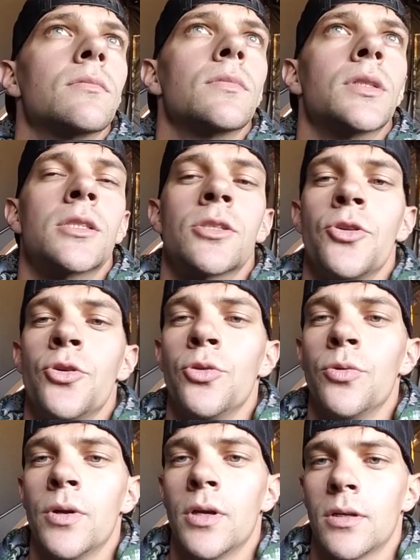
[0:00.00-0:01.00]
It's
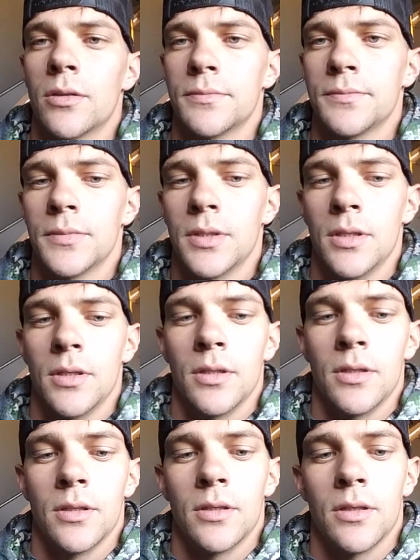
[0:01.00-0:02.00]
noon.
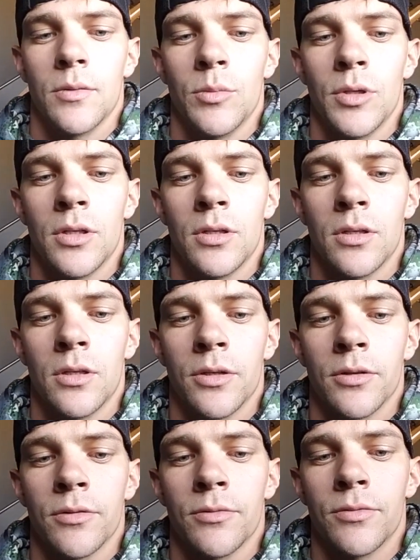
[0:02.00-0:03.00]
I've been
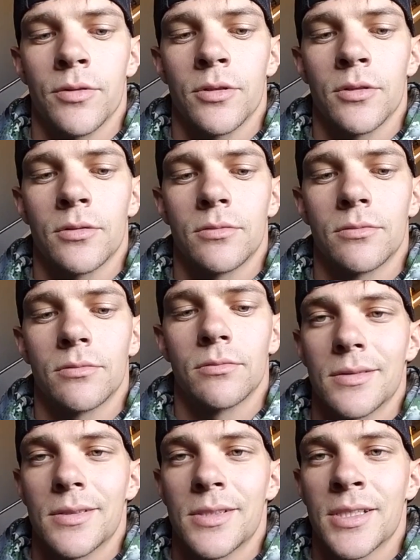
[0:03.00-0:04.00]
here for
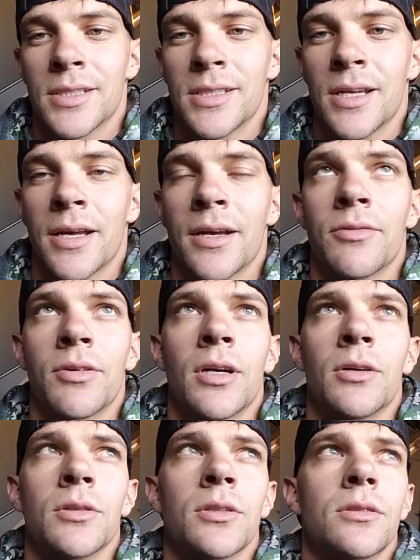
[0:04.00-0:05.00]
6.5
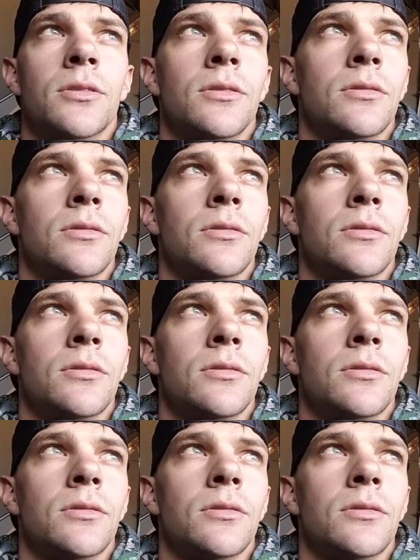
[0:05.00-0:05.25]
hours.